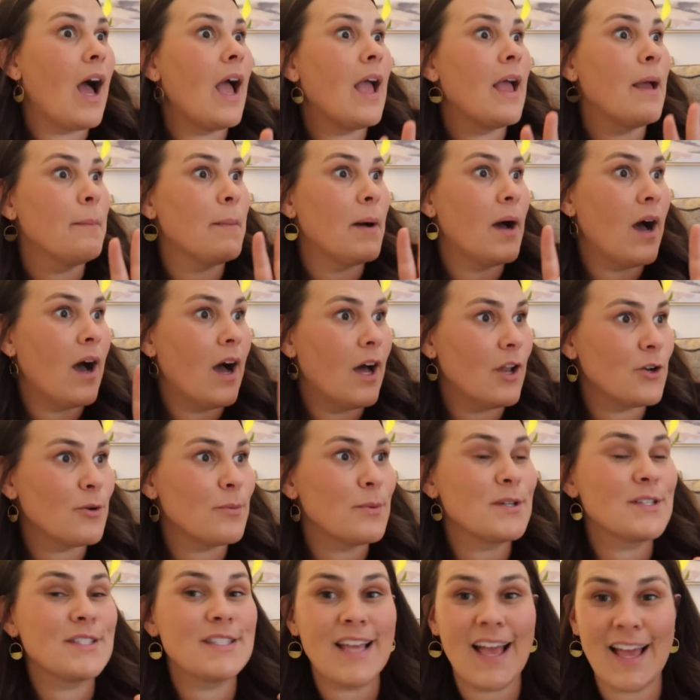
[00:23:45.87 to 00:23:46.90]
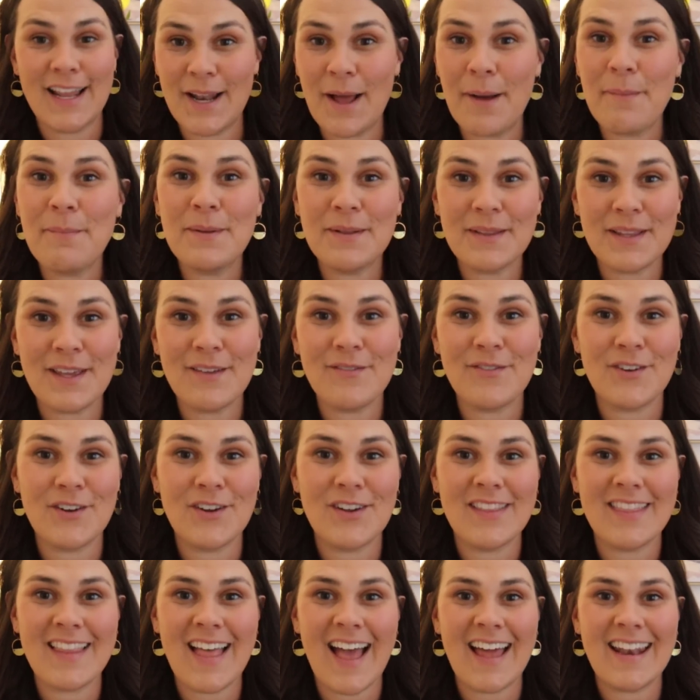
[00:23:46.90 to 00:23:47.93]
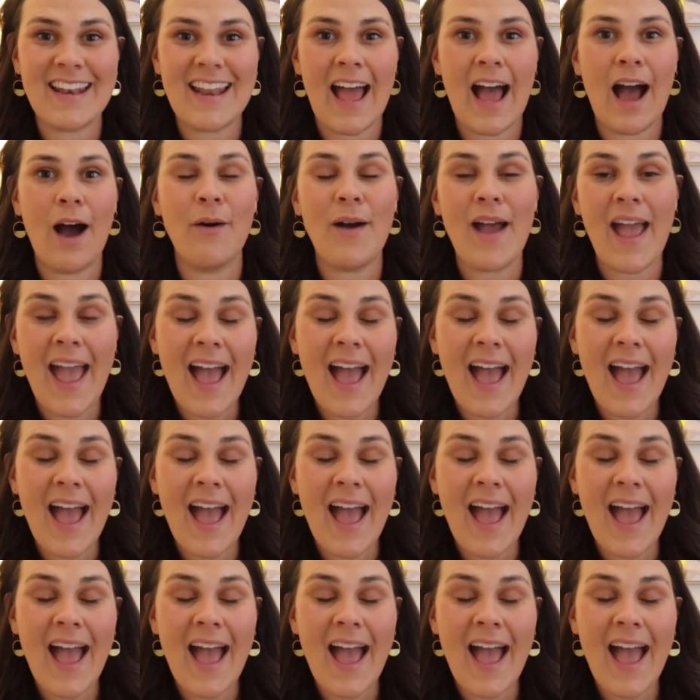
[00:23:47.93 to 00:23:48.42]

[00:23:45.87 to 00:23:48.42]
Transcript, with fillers: I am one hundred percent a believer in that now,